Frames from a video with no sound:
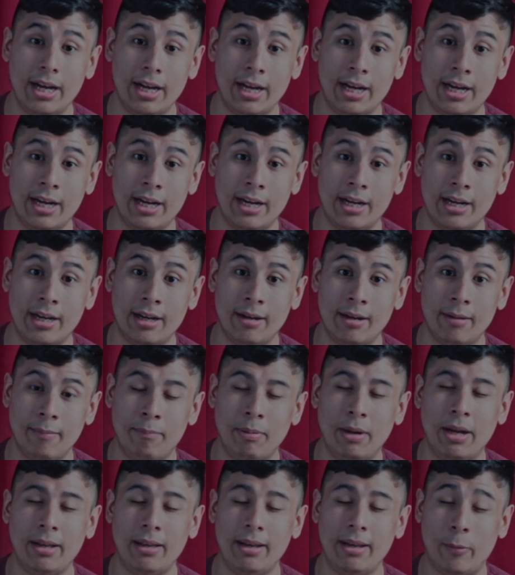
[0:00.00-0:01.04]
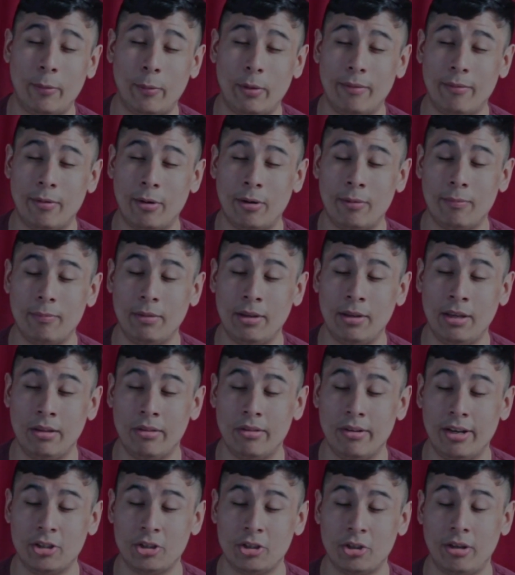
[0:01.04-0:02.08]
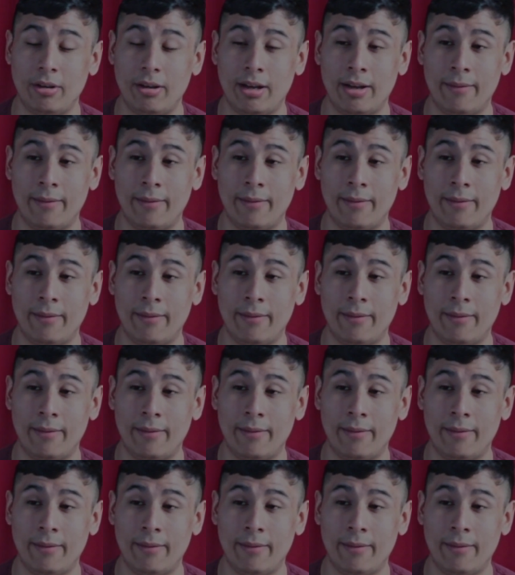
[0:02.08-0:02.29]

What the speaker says: But, however, he's initially,